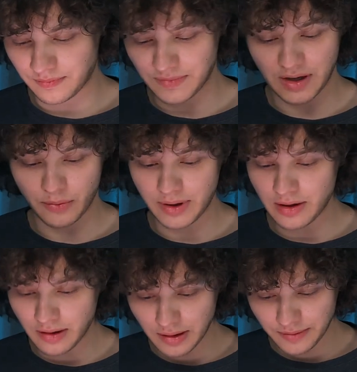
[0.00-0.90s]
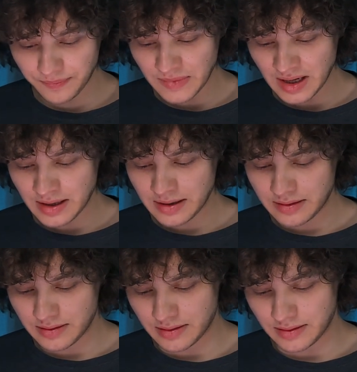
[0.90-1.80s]
There we are.
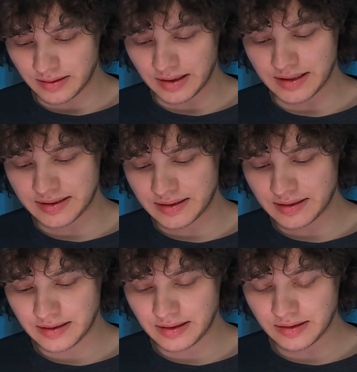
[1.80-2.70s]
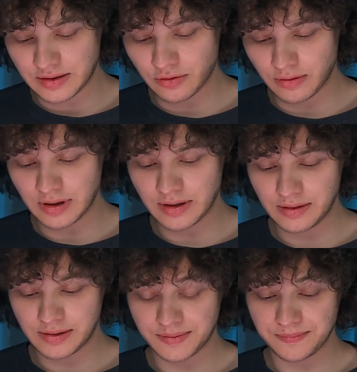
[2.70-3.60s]
Uh, let's install
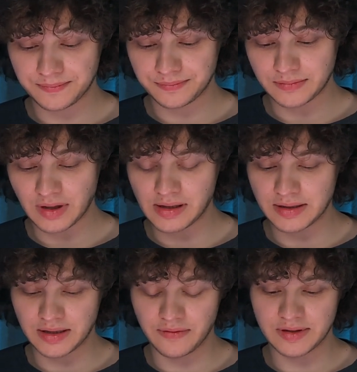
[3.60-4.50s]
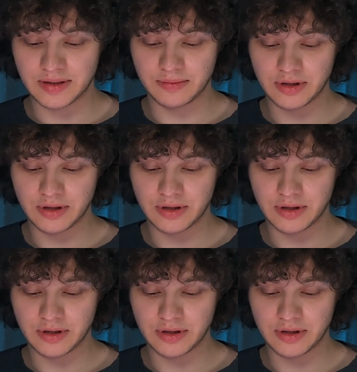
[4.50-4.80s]
it and let's give it some